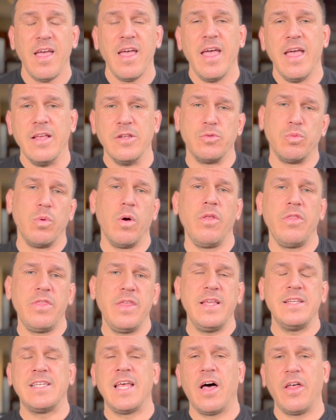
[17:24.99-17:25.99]
is will
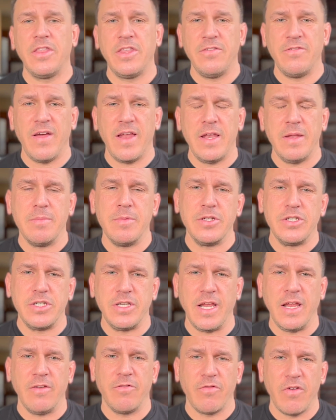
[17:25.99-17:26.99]
these healthy vending
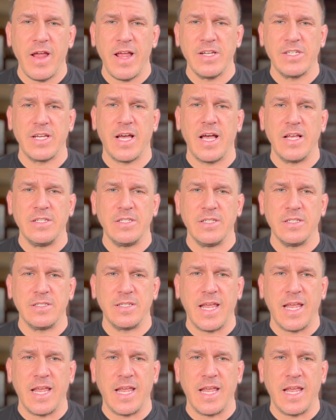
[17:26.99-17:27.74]
machine franchises